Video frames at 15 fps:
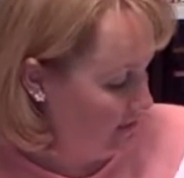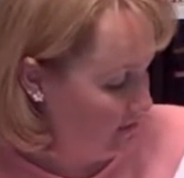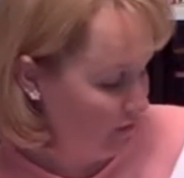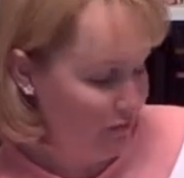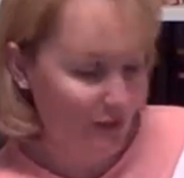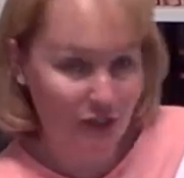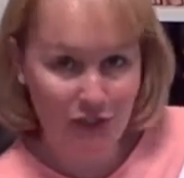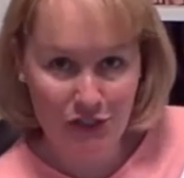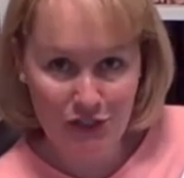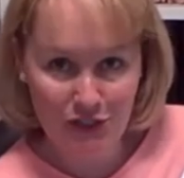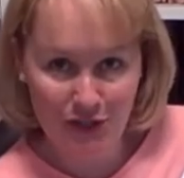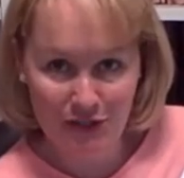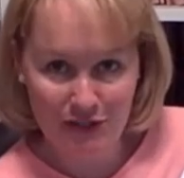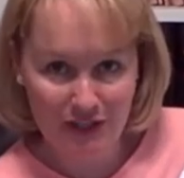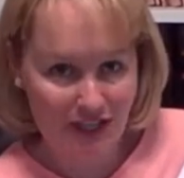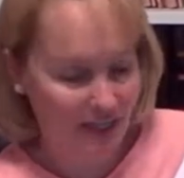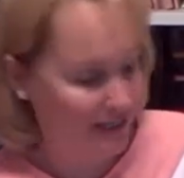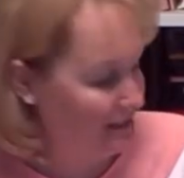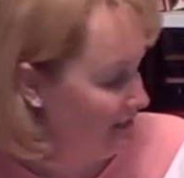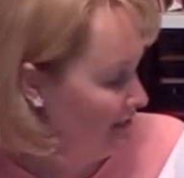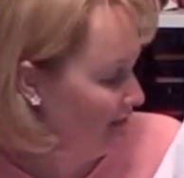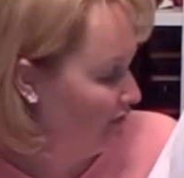there's the Russian dolls that I
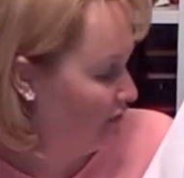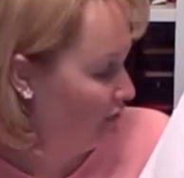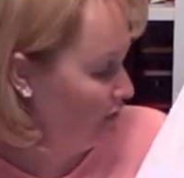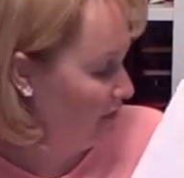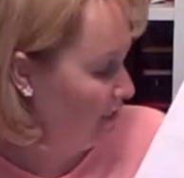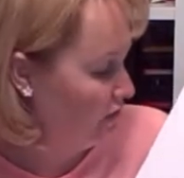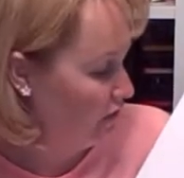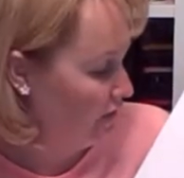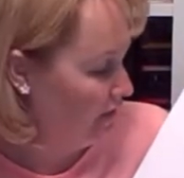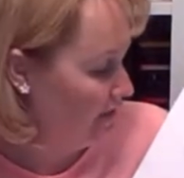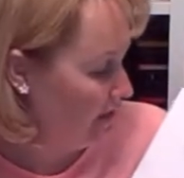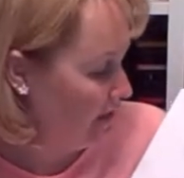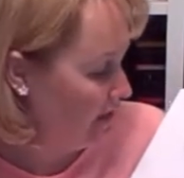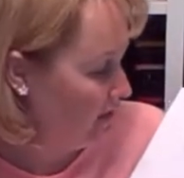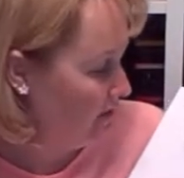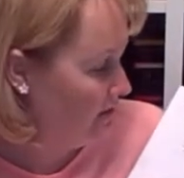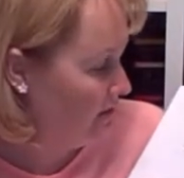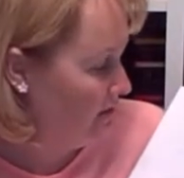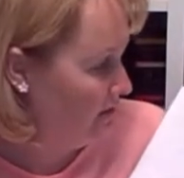had loved so much on there.